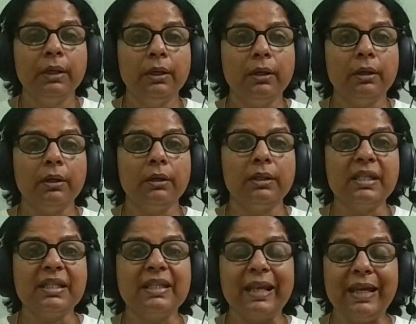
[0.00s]
uh,
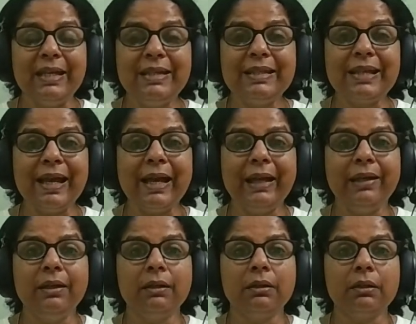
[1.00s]
disgraced,
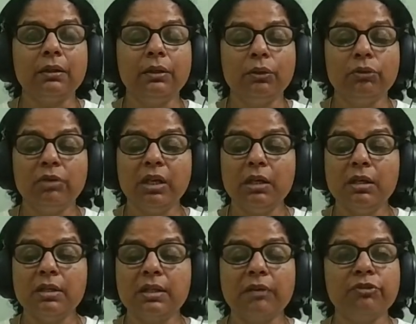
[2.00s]
and you know three
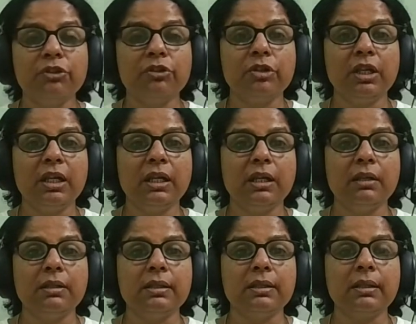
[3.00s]
years after he
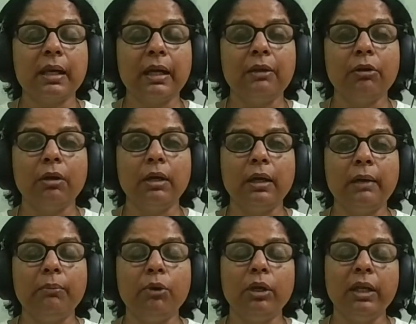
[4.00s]
kills
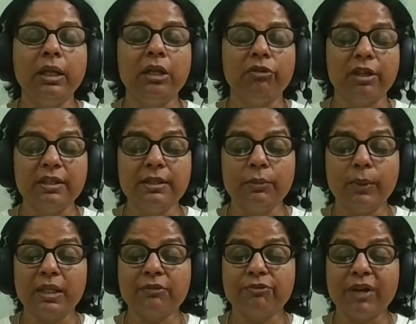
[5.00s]
Ammon and he runs away.
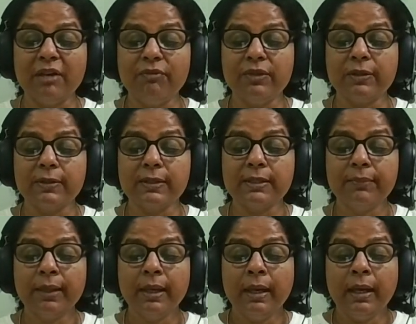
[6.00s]
It's five years,
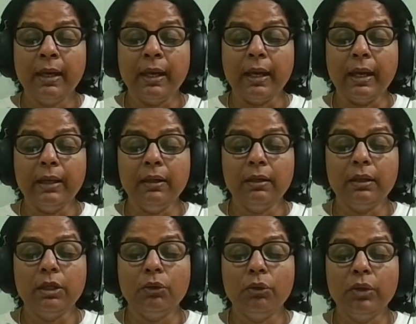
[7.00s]
and uh,
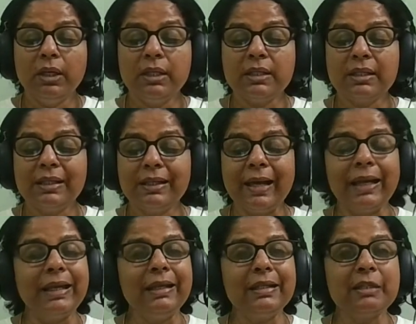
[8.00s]
you know he's still
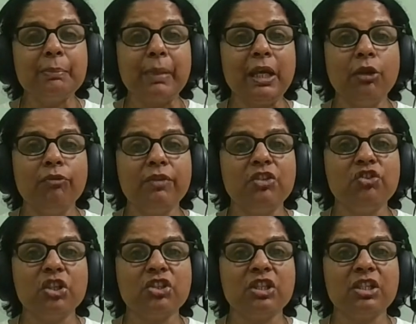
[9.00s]
carrying this pain of
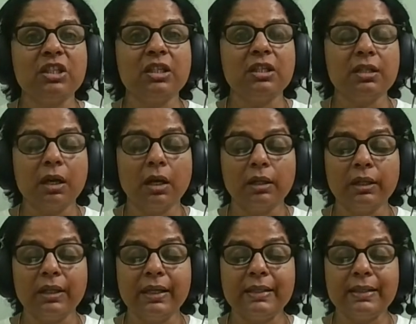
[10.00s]
injustice in his heart
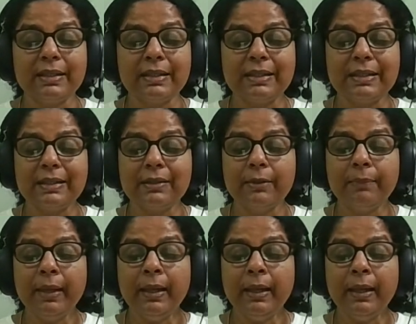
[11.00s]
against his sister